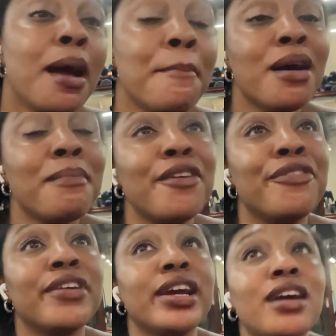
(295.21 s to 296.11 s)
But my
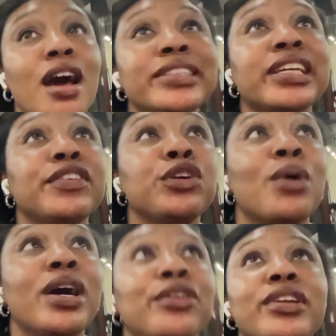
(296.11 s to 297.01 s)
friend, God is giving you
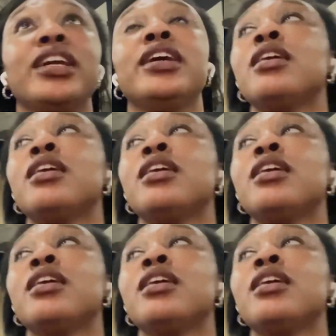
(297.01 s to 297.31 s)
what you need.